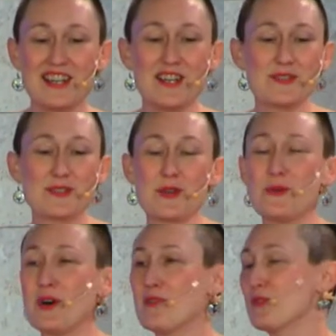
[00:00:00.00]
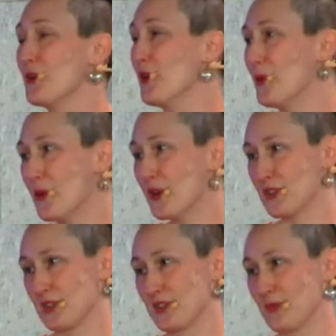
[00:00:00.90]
So, of course,